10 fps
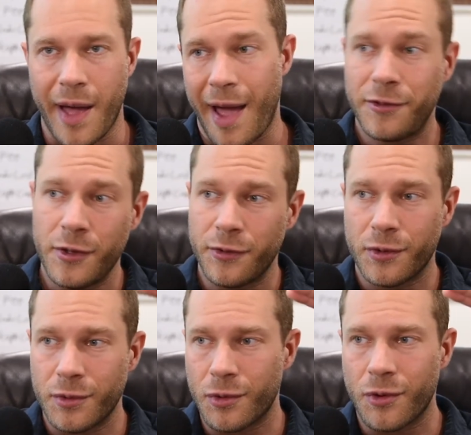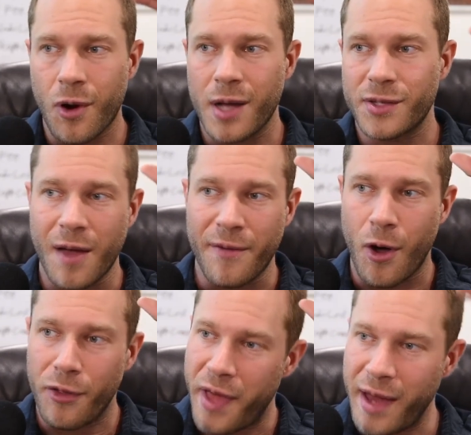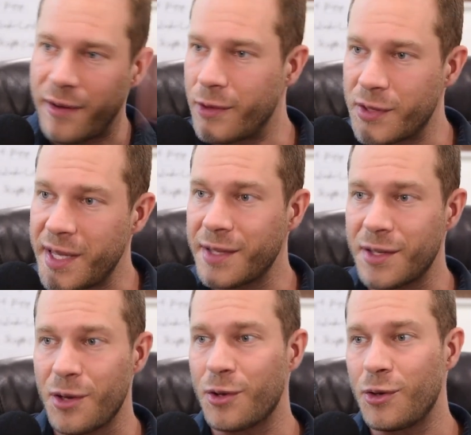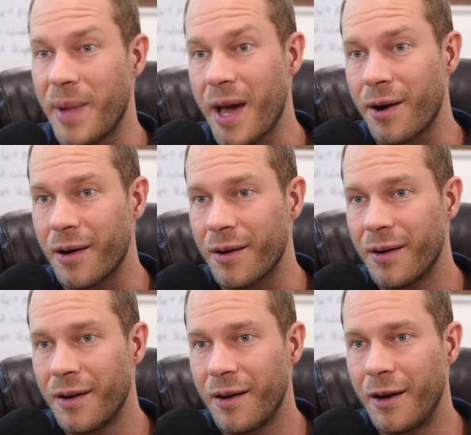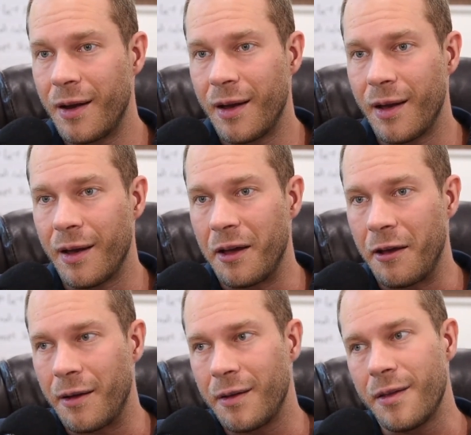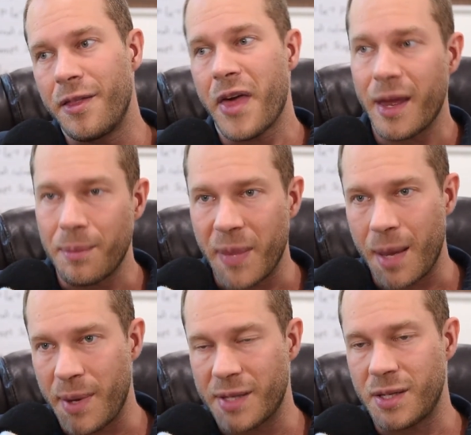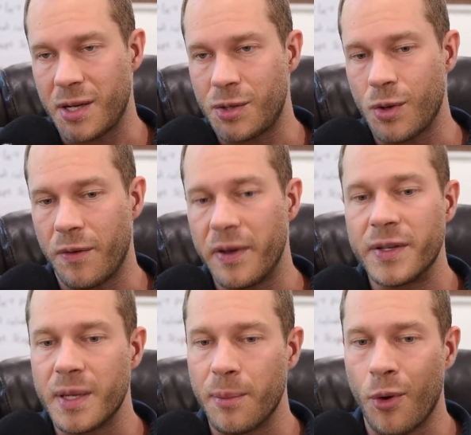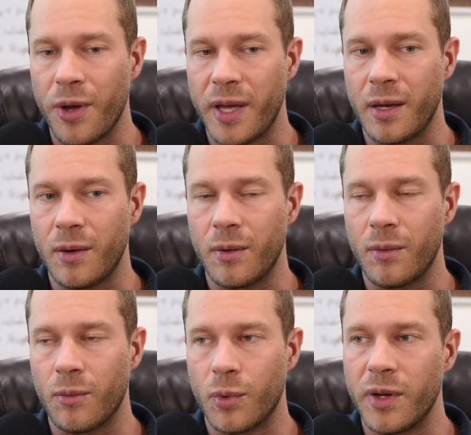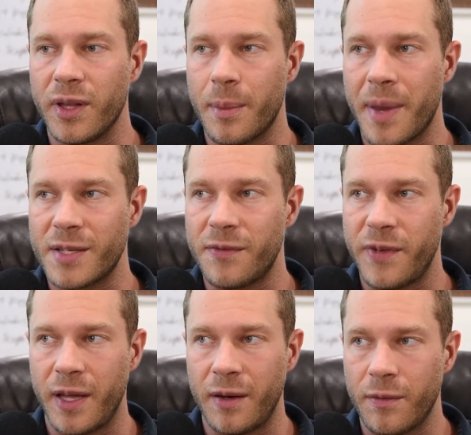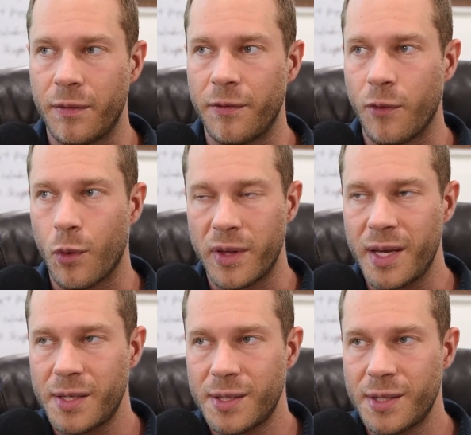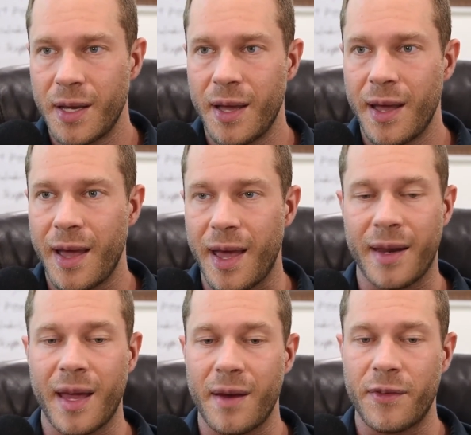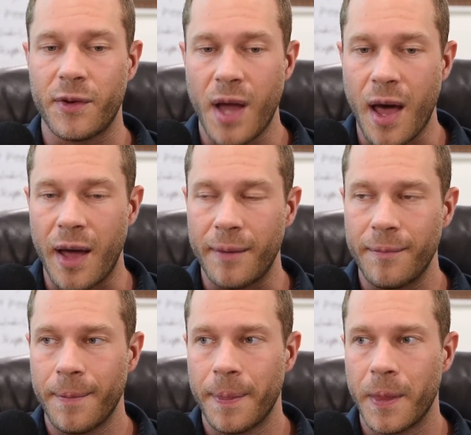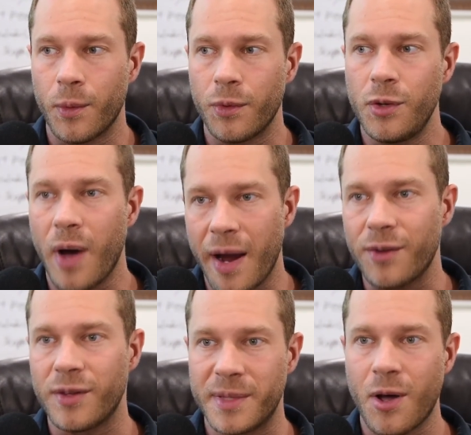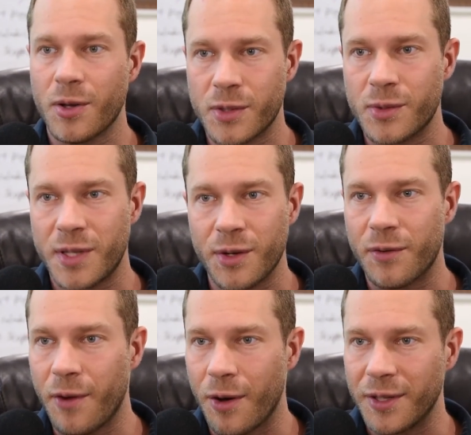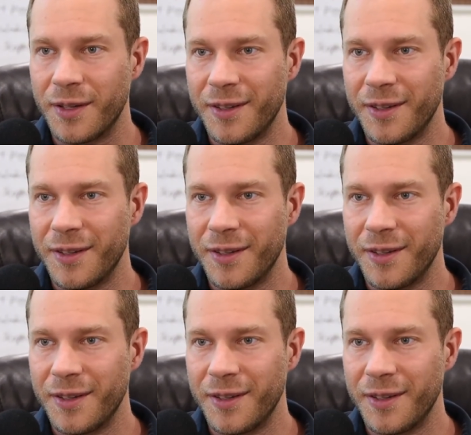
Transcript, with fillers: after you've crossed off all nine of those things that you can do better, then maybe it's an issue of is the employee really the best fit for this? And again, if they're not, well, you hired them. It's also still your fault.